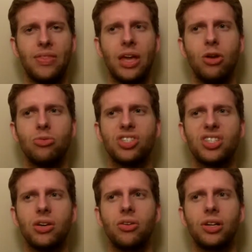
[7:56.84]
they don't
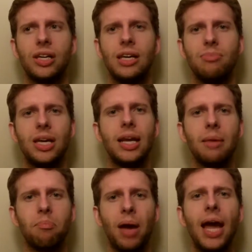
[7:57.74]
still keep
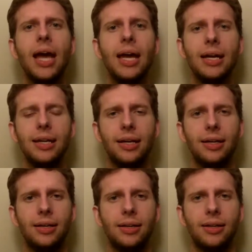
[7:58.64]
getting paid
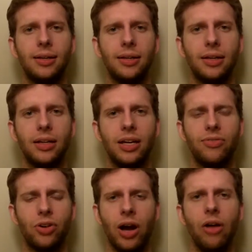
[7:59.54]
if you're